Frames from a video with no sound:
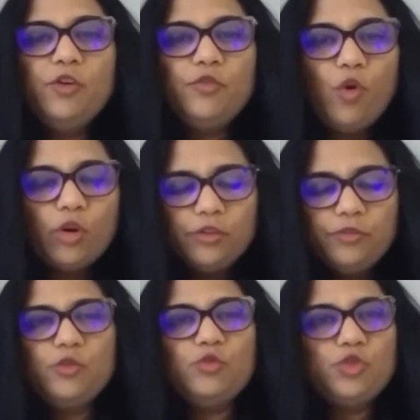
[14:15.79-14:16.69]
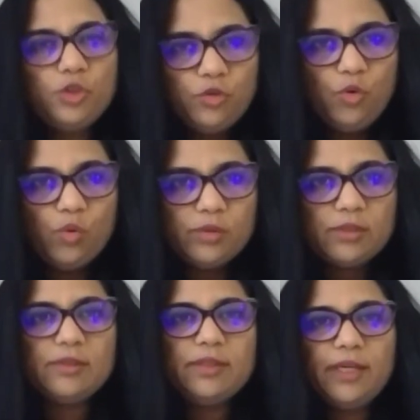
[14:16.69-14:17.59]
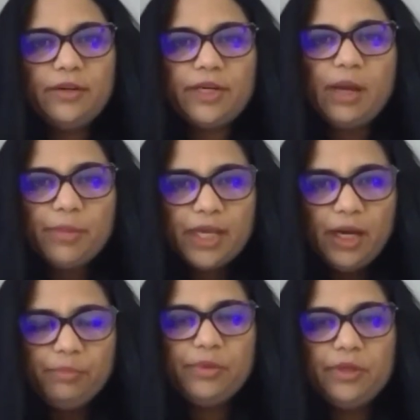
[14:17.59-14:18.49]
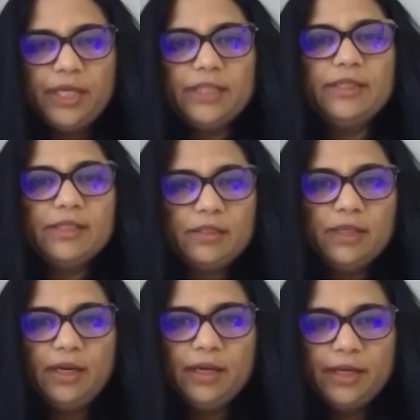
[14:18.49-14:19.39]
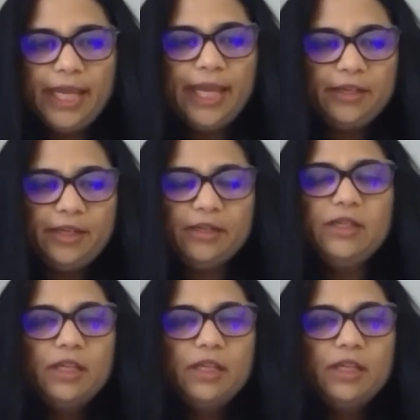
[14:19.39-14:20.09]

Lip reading: for the future roles that are coming up in this area.